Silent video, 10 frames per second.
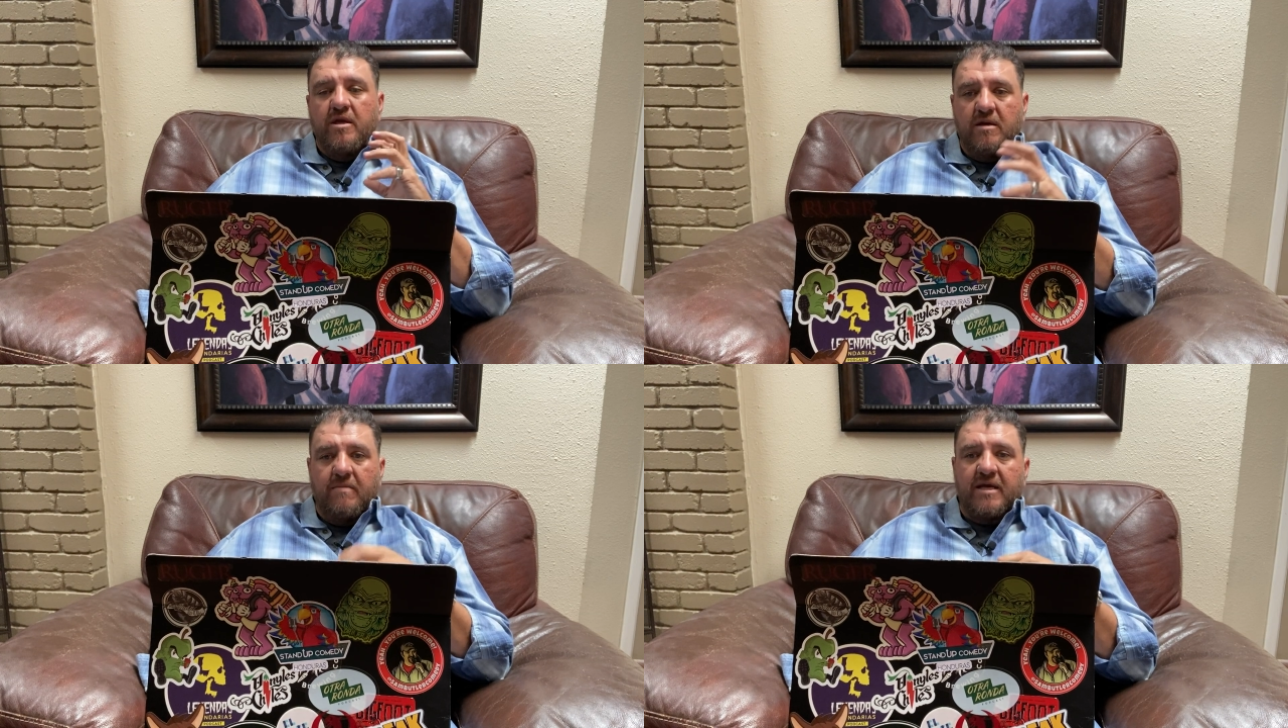
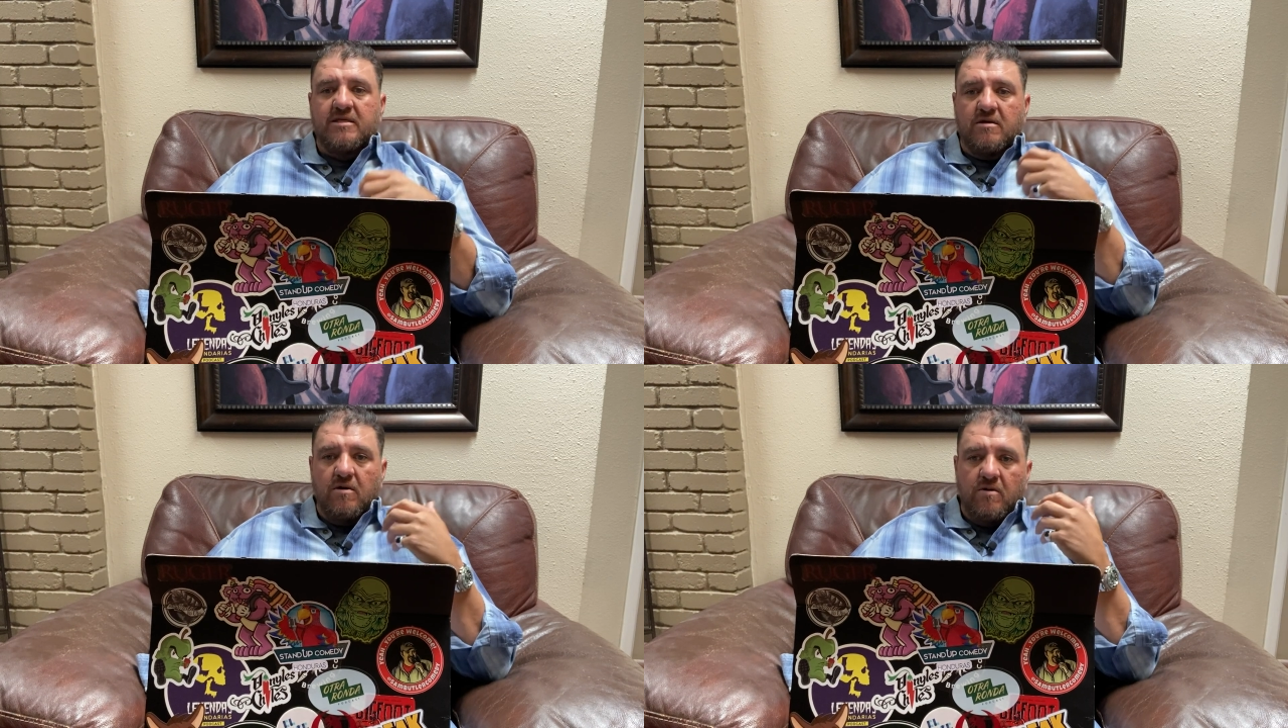in
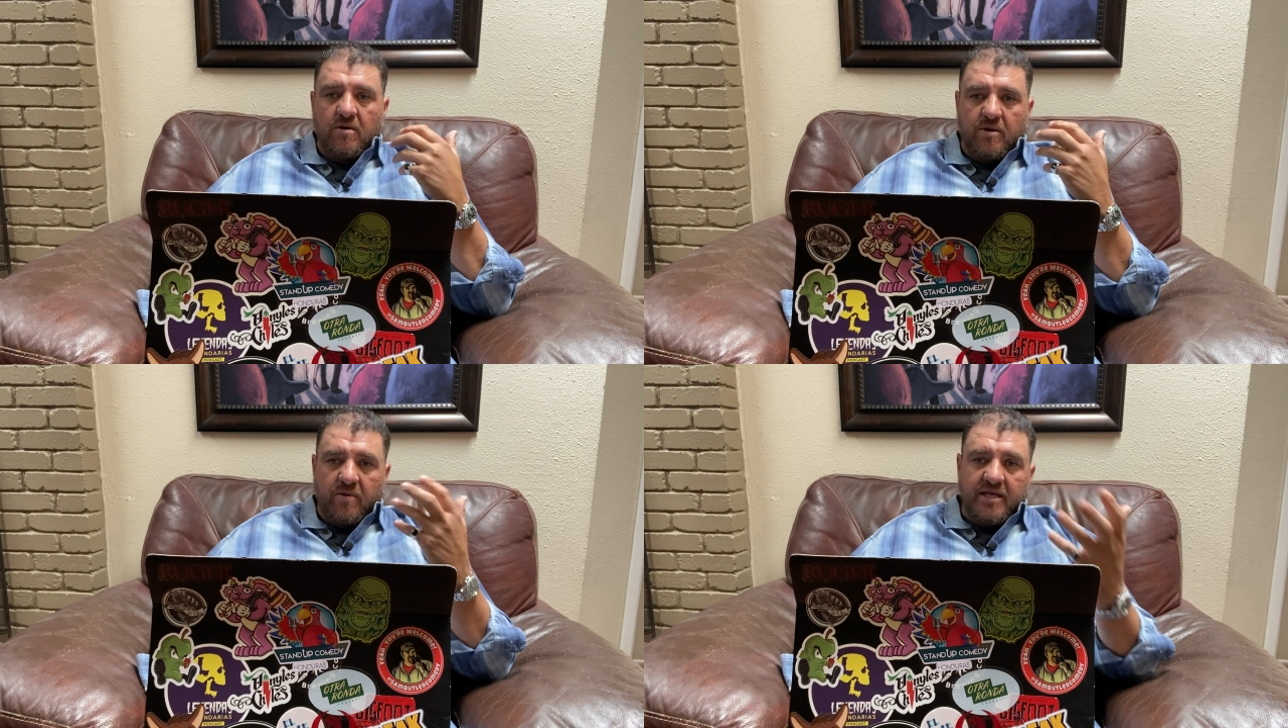
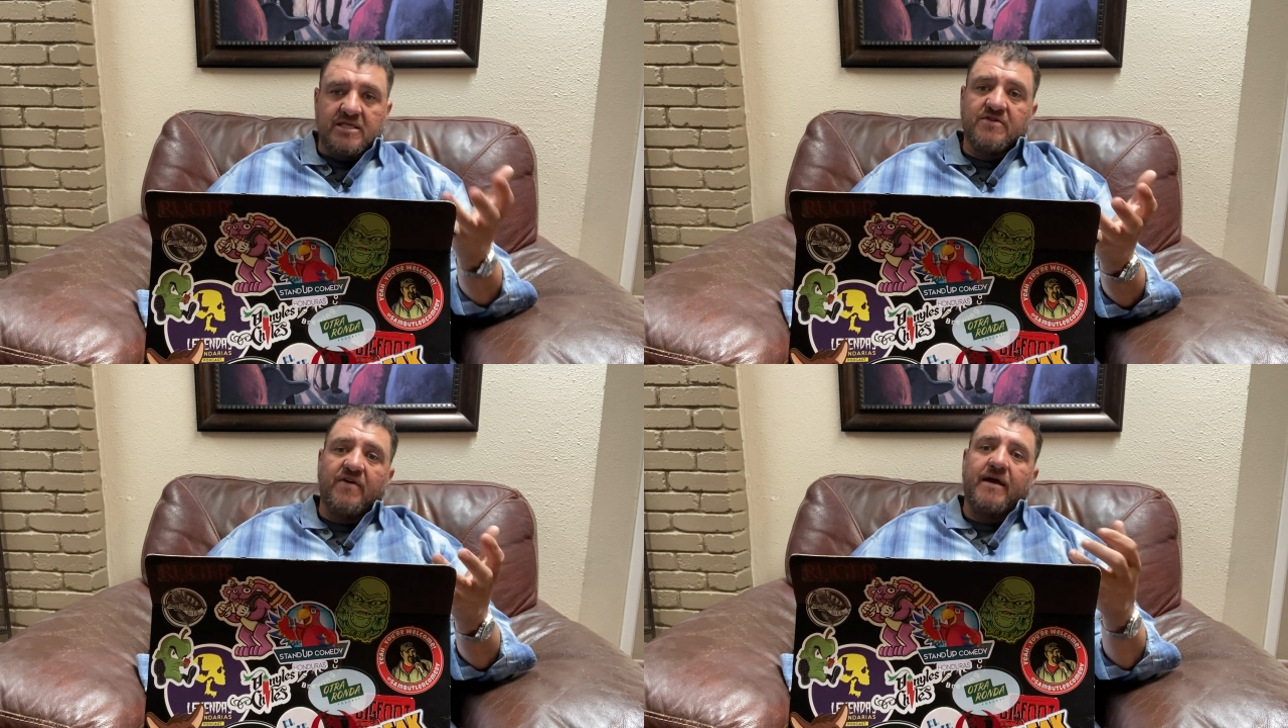Mexico and
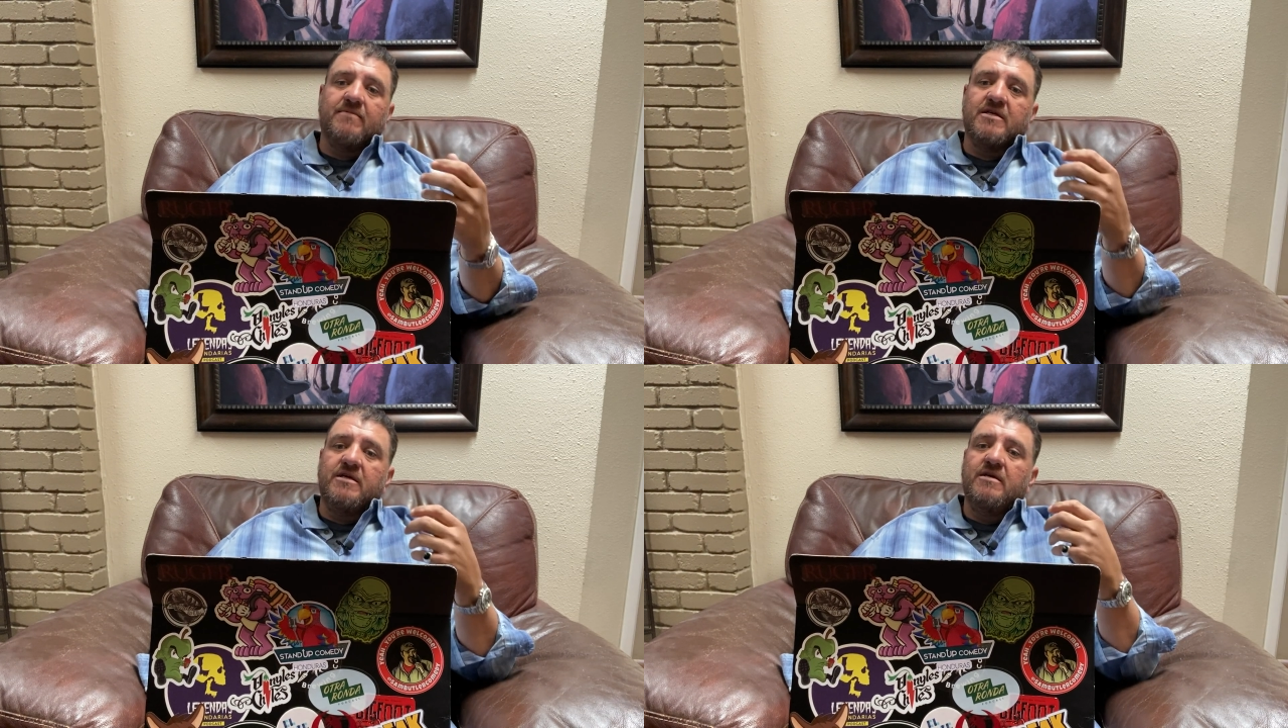raise his
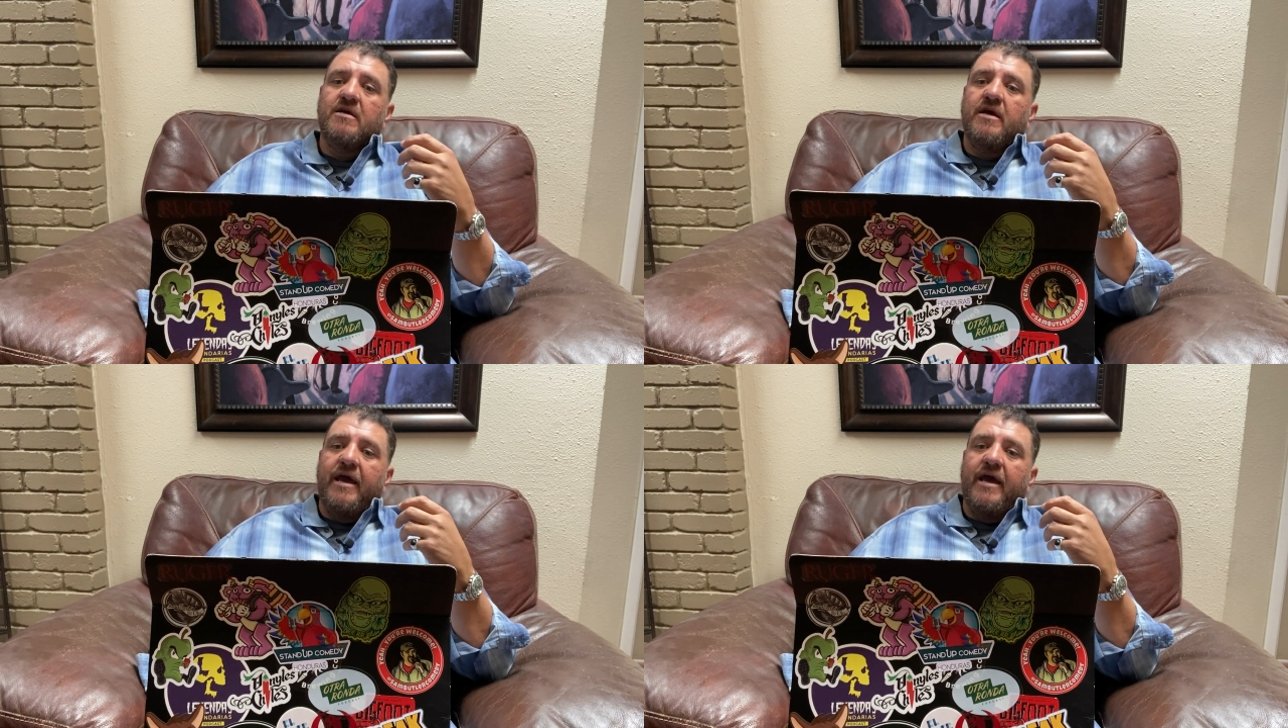family.